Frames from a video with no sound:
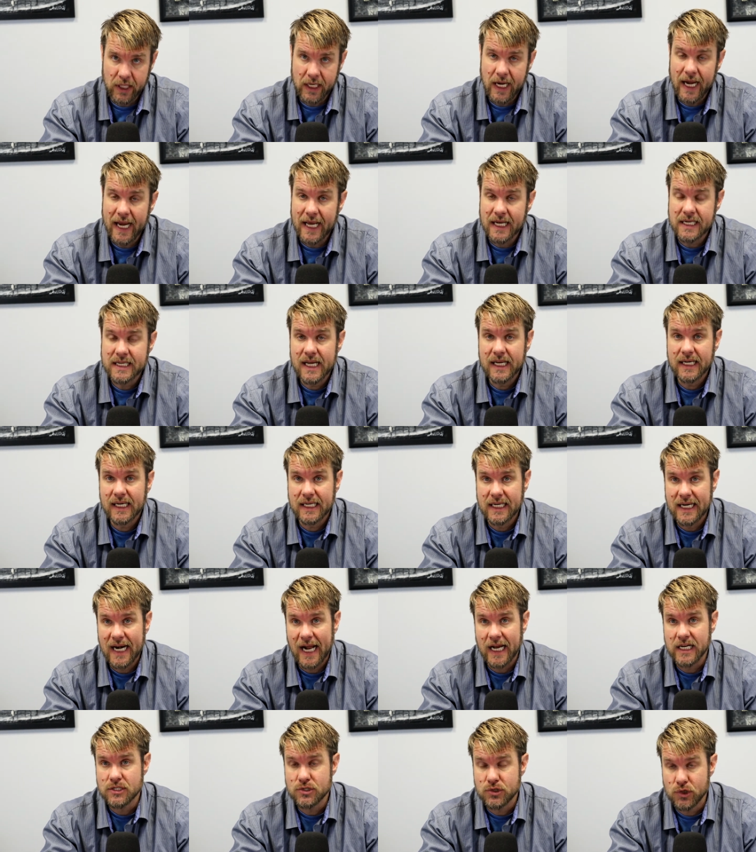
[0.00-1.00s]
And
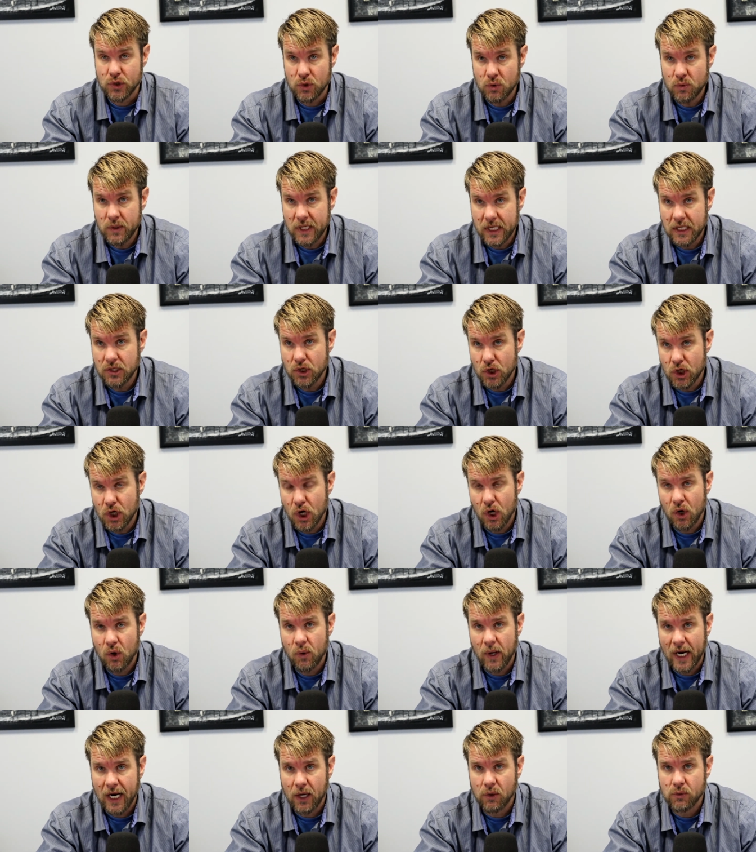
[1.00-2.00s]
1099 do need to
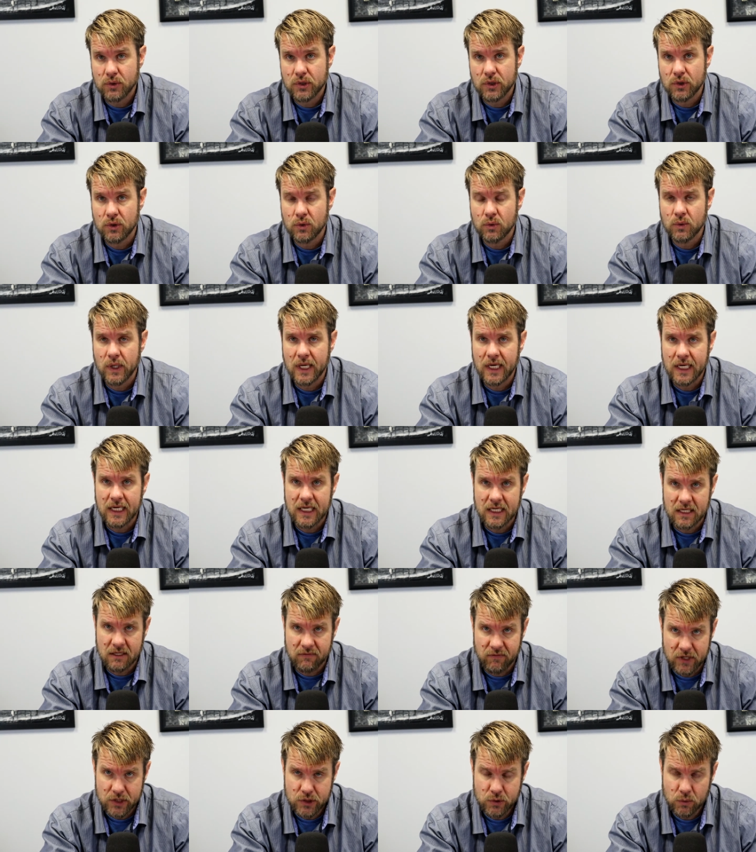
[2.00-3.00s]
go out to any
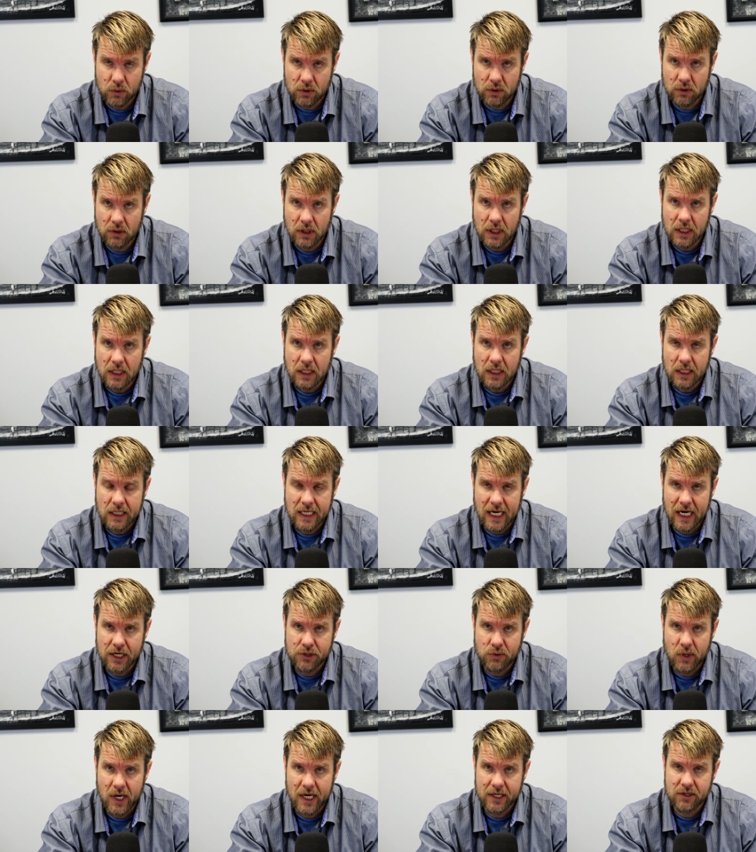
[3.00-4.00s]
individual
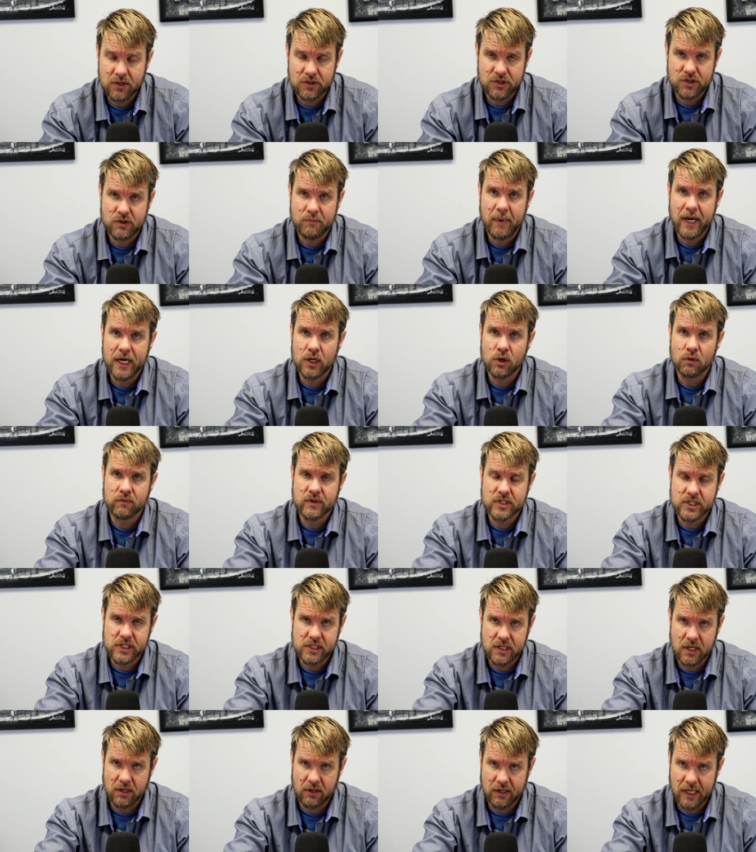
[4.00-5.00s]
contractor that you paid over
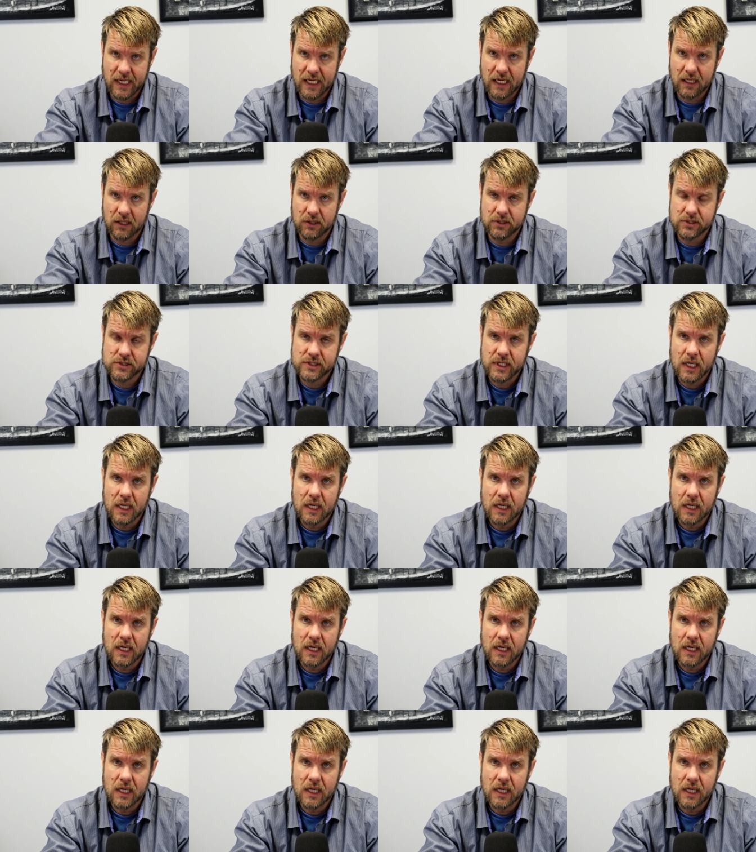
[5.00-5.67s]
$600,